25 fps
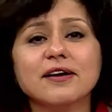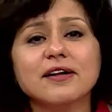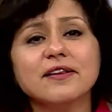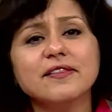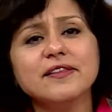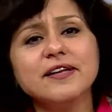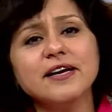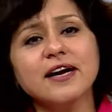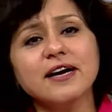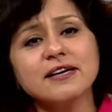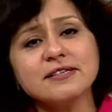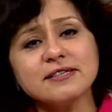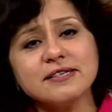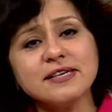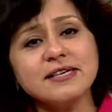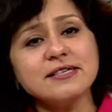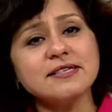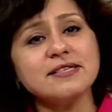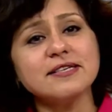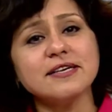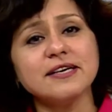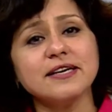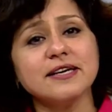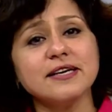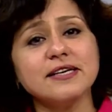The
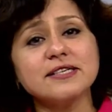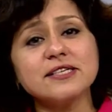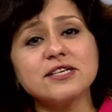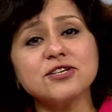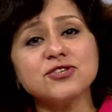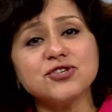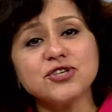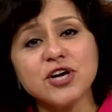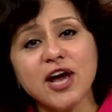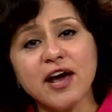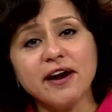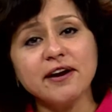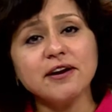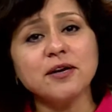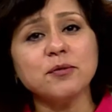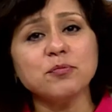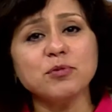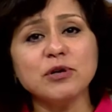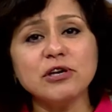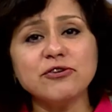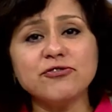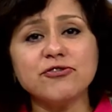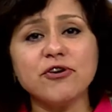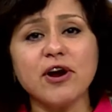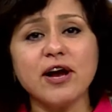assessee is a
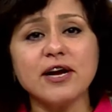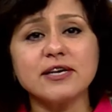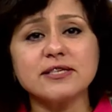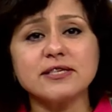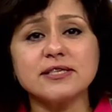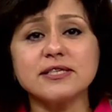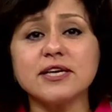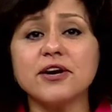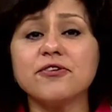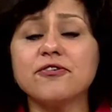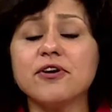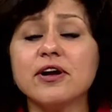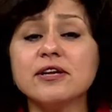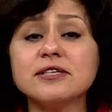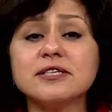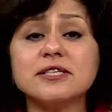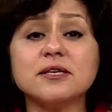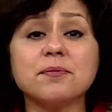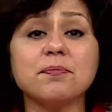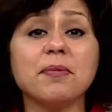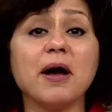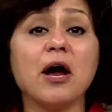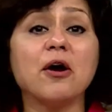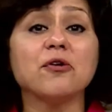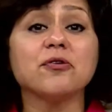charitable trust that runs
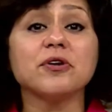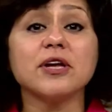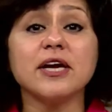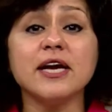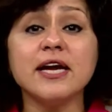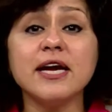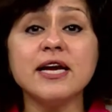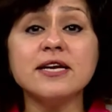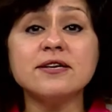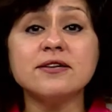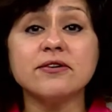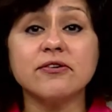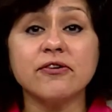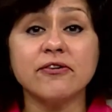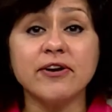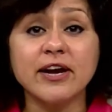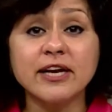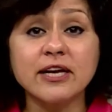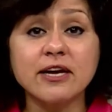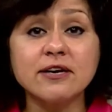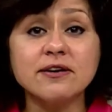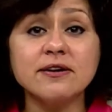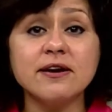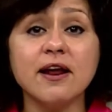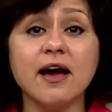about 8
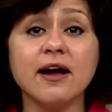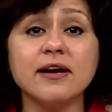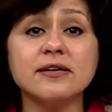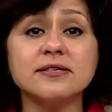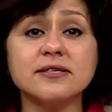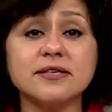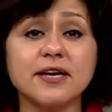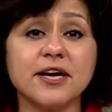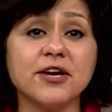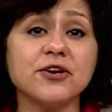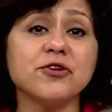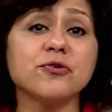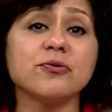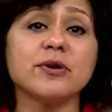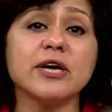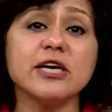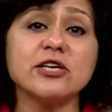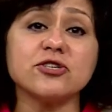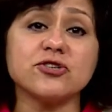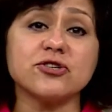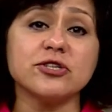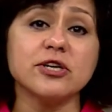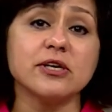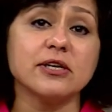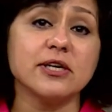recognized
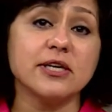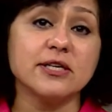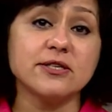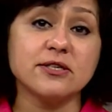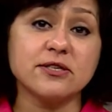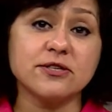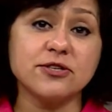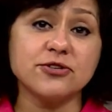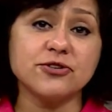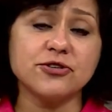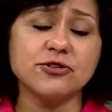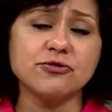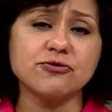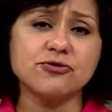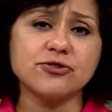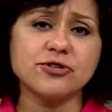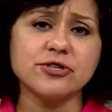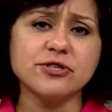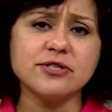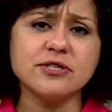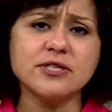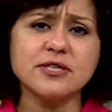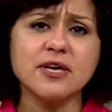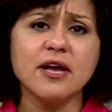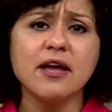educational
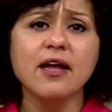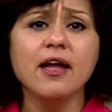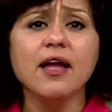institutions